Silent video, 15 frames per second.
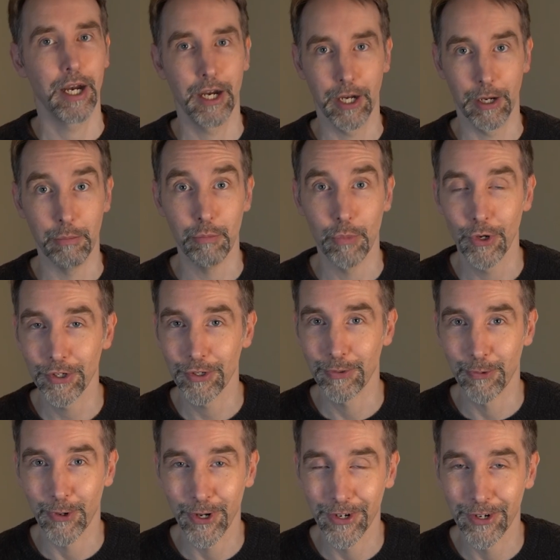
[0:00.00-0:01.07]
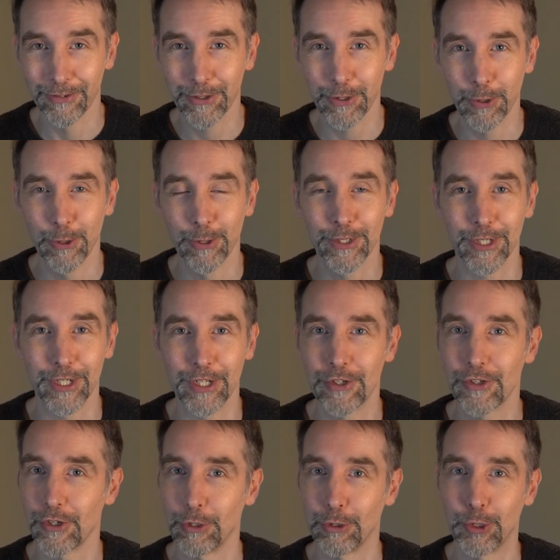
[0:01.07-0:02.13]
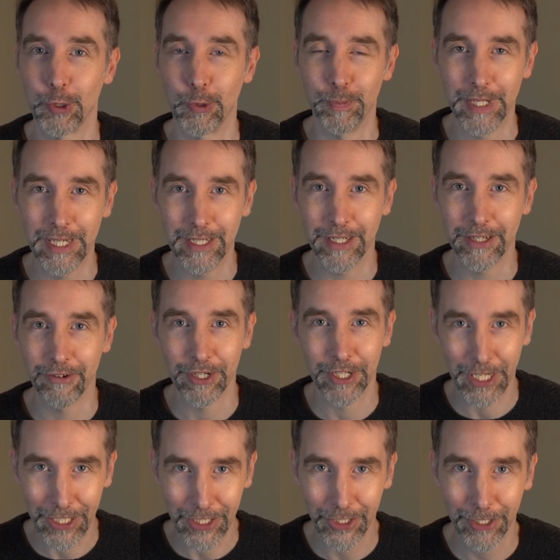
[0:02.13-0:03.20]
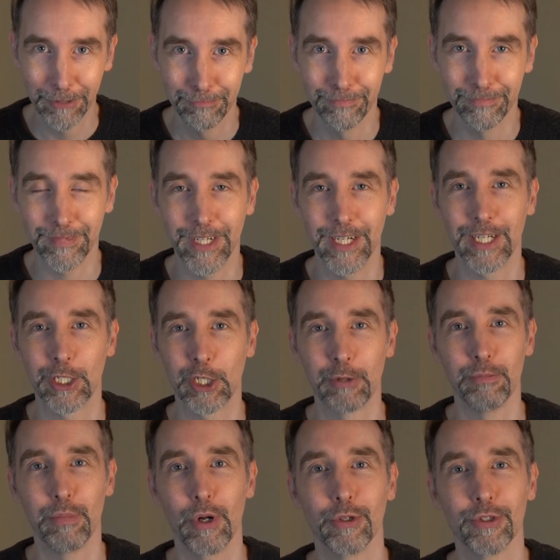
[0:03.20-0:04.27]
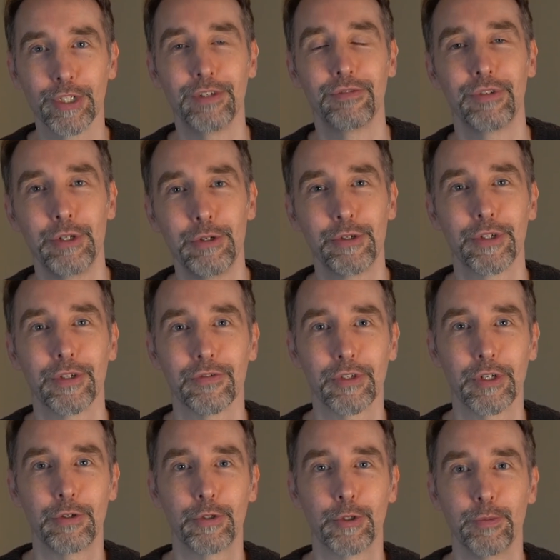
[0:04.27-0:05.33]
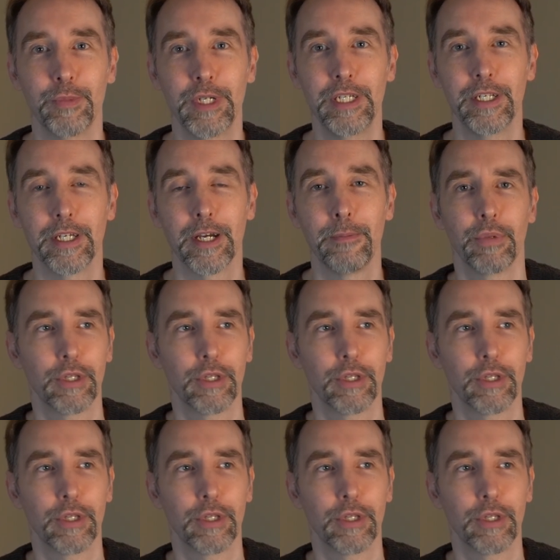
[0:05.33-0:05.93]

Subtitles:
A modern one, of course, is social media addiction and compulsive use of social media.